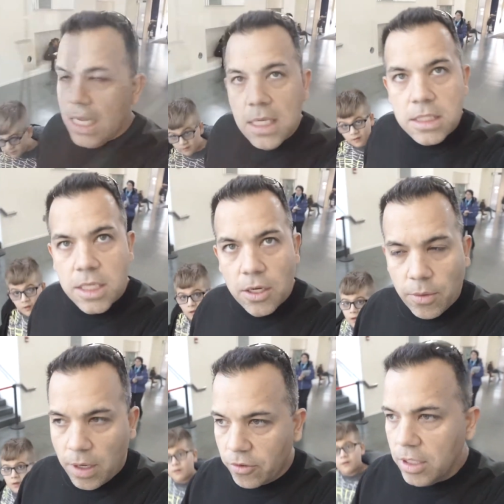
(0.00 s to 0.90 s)
So
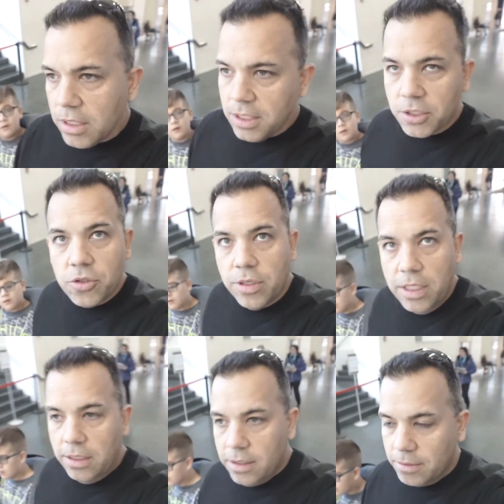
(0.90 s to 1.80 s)
across the
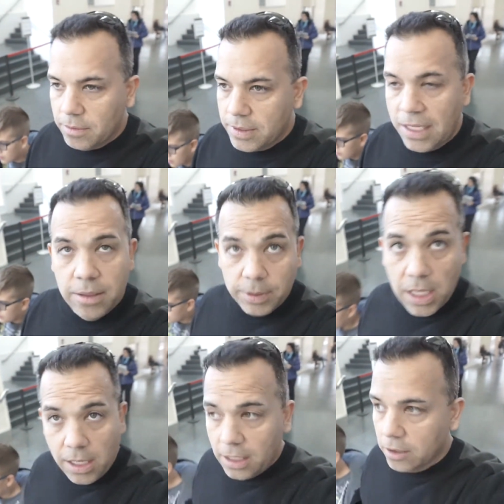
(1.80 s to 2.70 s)
street, down the
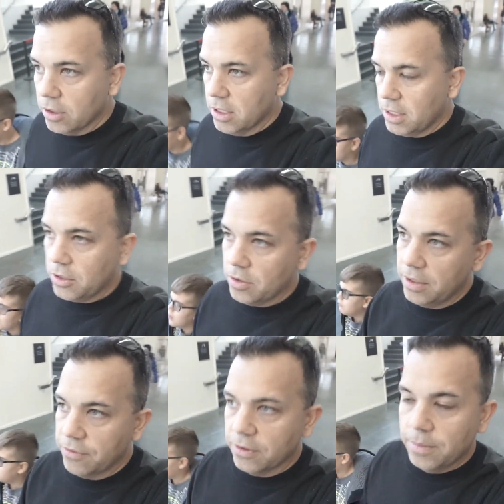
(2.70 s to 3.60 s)
block and across the street
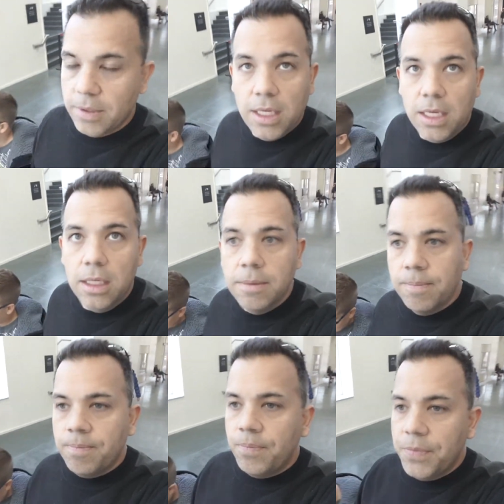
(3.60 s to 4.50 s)
from the
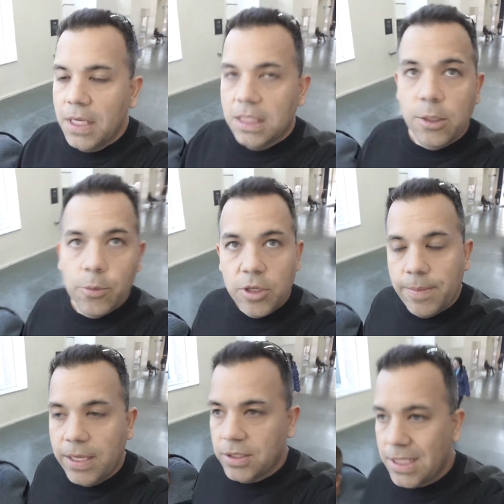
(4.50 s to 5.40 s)
Liberty
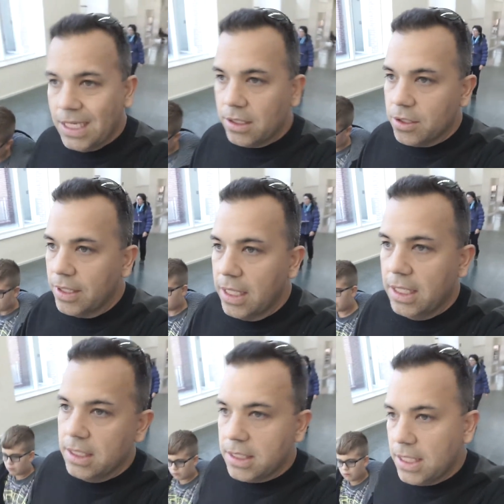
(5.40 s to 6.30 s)
Bell Center
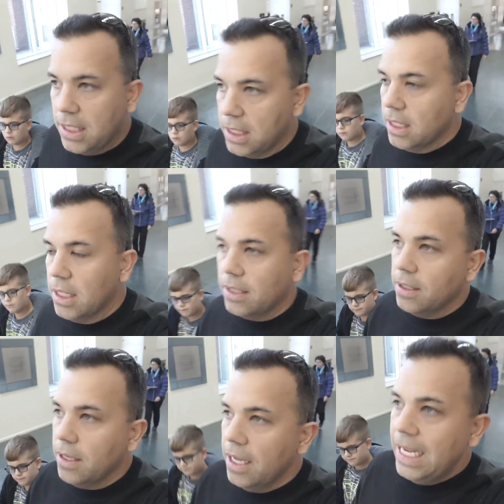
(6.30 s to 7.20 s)
is the
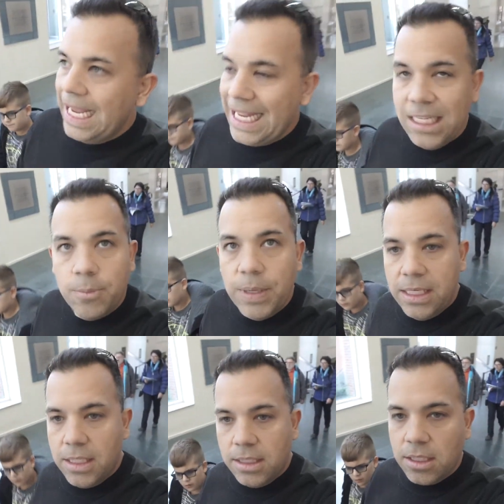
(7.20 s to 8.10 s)

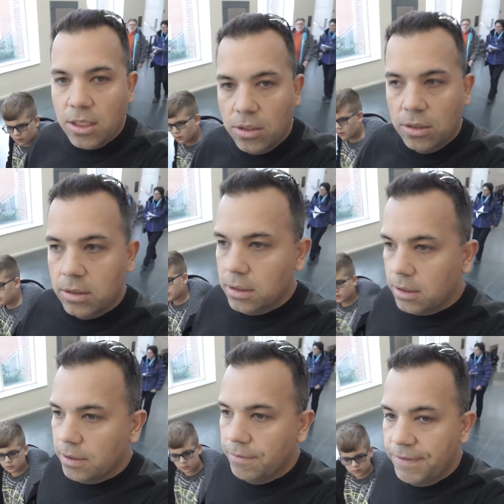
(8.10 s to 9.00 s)
Independence Hall
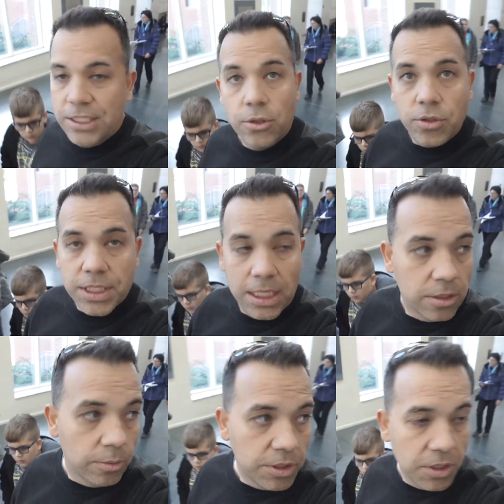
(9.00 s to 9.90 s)
Visitor
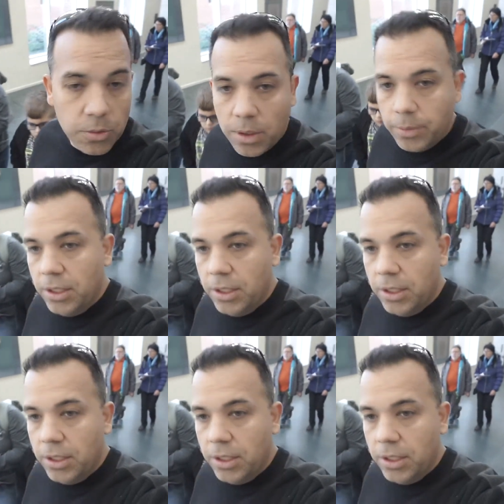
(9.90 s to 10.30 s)
Center, which is where we